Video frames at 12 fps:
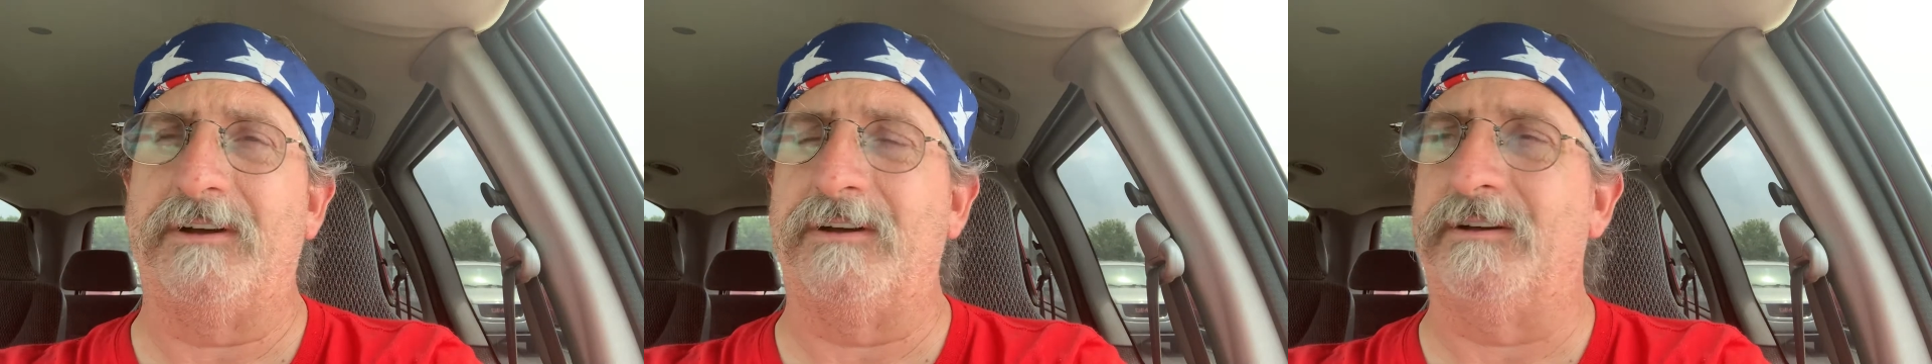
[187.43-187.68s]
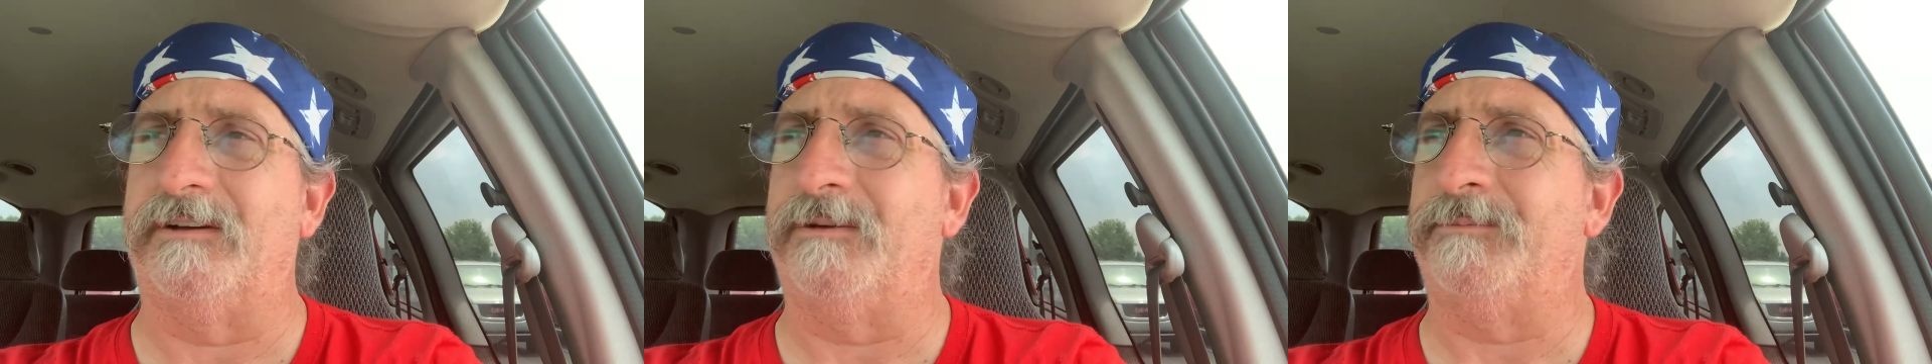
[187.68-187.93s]

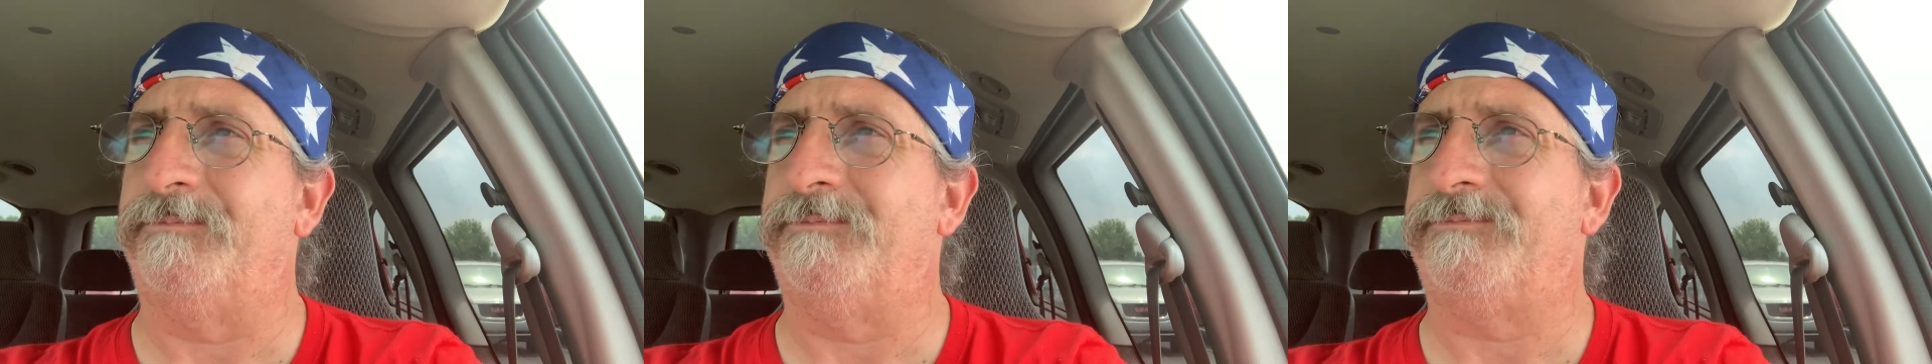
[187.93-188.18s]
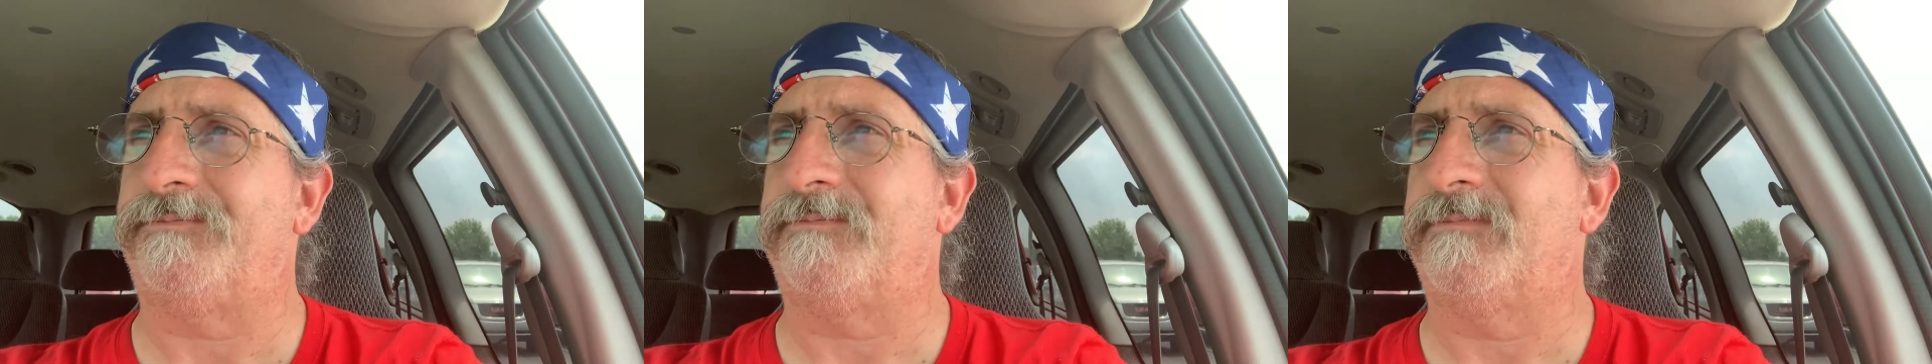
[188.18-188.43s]

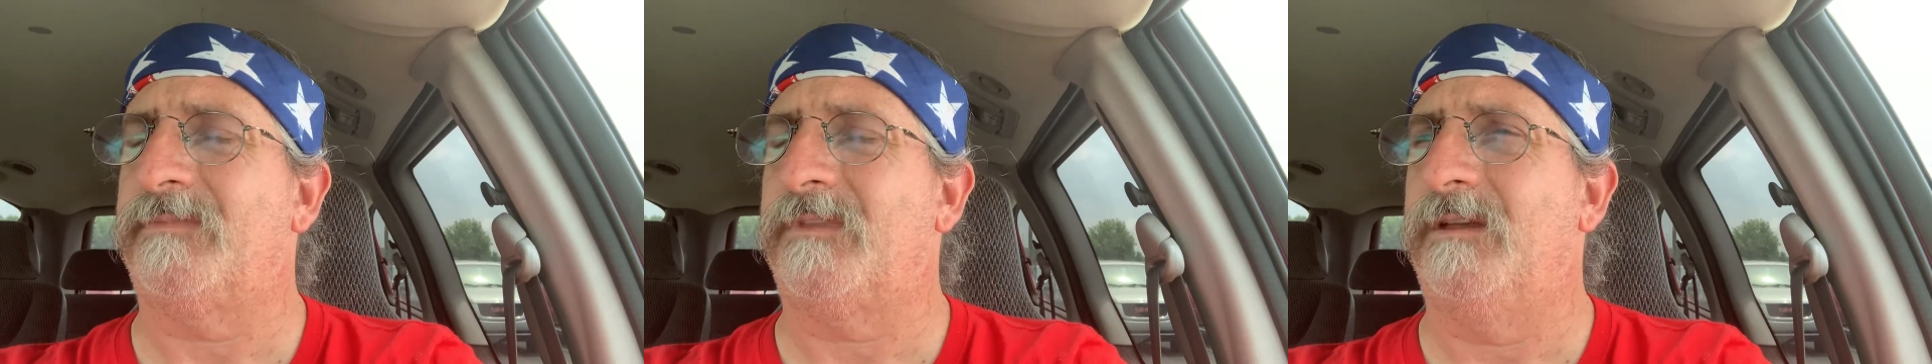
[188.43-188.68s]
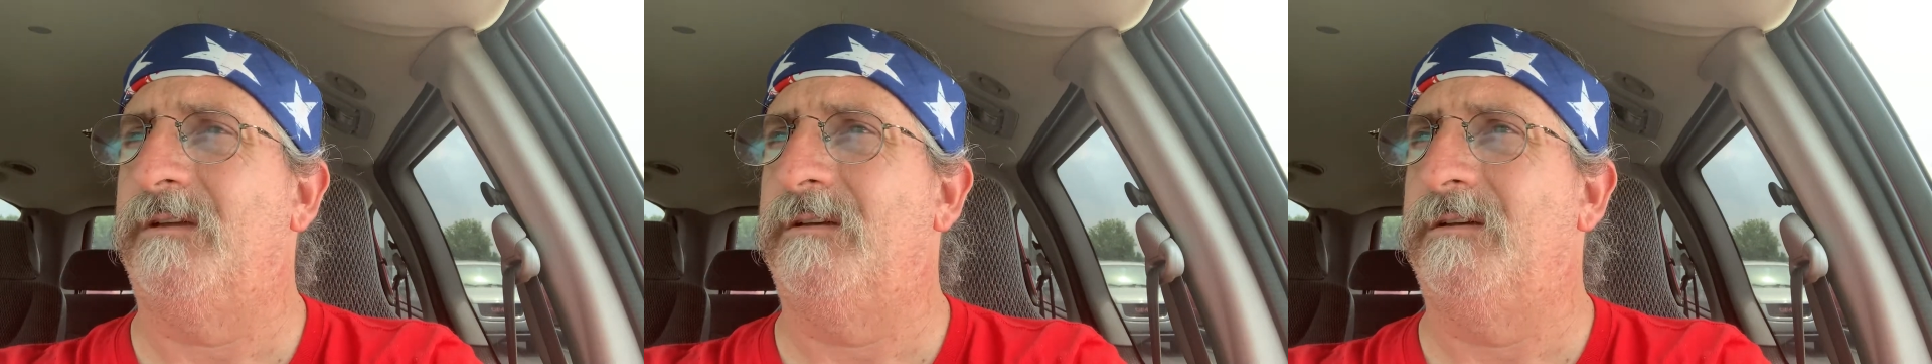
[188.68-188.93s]

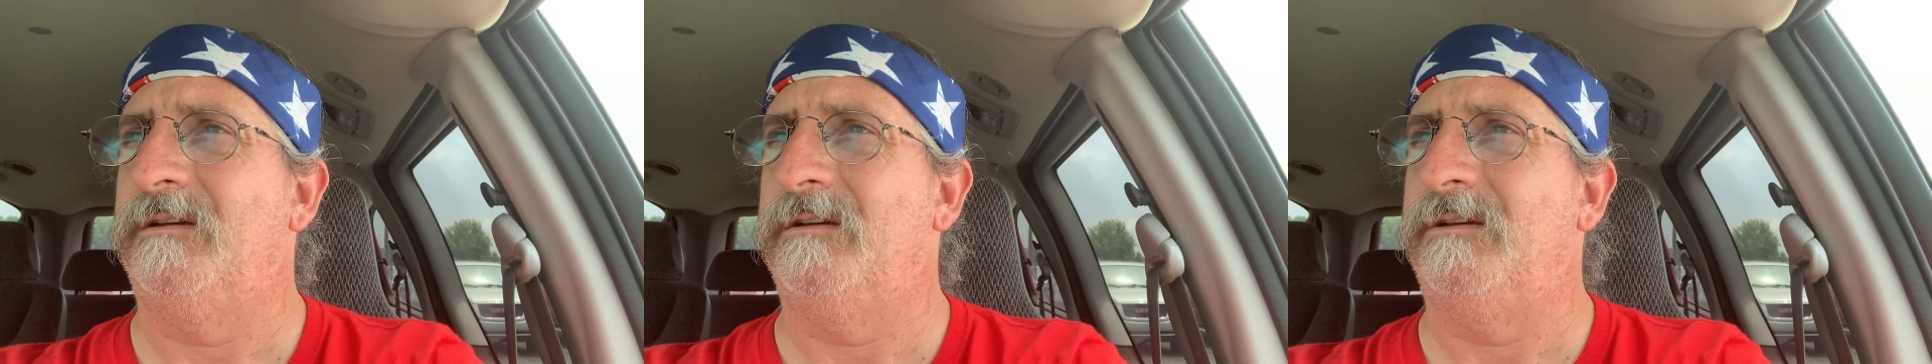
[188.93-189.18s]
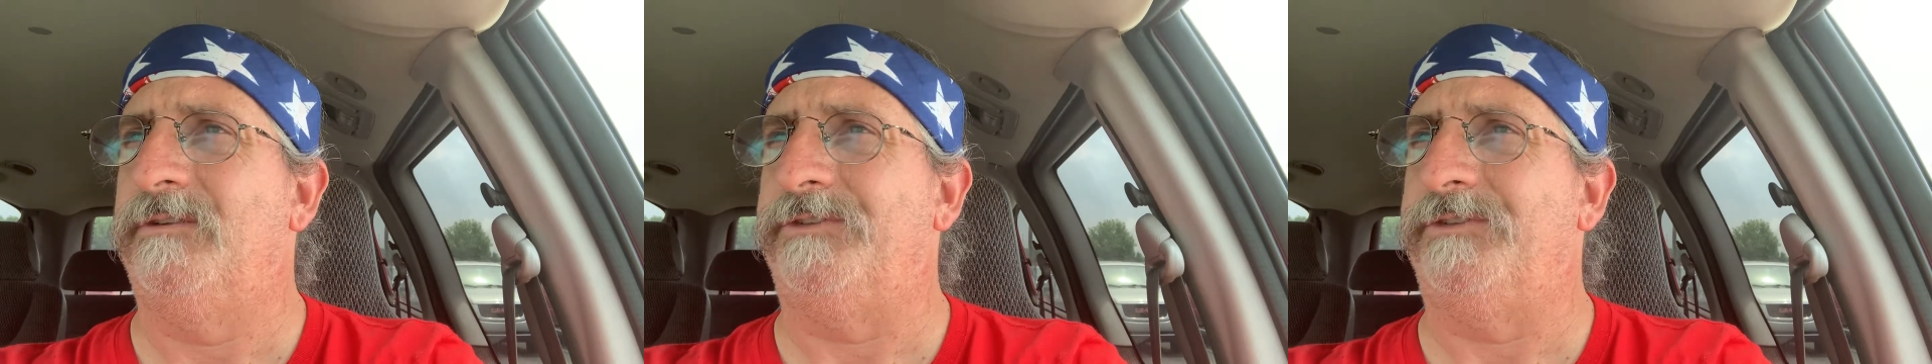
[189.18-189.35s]
Um,